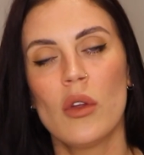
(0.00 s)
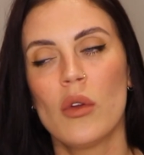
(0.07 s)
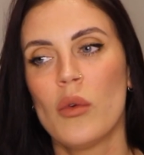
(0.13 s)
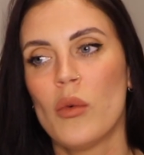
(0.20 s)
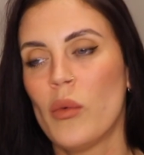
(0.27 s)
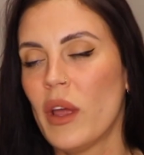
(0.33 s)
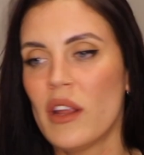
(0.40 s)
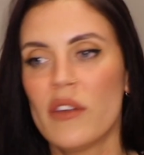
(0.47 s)

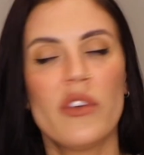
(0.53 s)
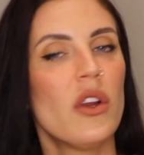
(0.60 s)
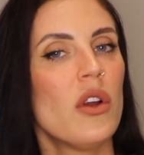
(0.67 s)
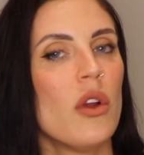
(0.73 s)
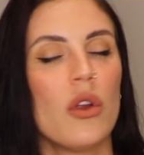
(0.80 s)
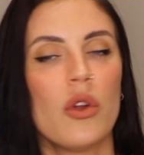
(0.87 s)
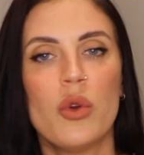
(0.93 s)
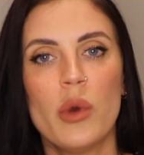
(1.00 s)
whatever
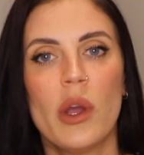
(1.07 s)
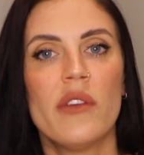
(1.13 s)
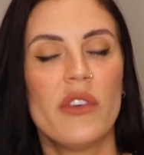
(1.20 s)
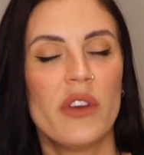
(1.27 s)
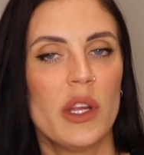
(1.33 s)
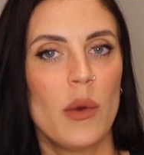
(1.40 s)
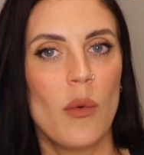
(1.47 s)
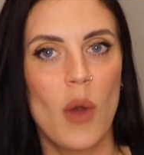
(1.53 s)
or
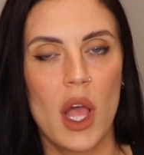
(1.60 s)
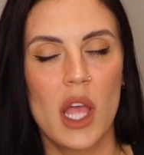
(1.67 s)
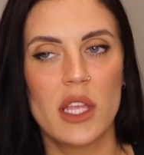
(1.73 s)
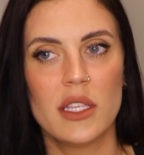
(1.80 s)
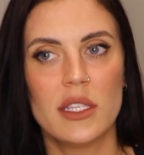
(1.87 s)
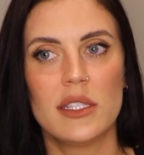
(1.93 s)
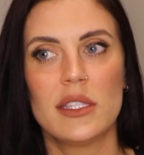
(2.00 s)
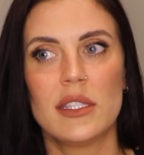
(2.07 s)
whoever it
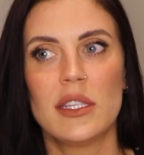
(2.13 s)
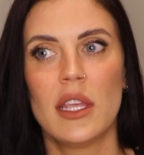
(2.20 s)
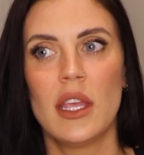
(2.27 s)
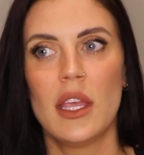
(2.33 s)
was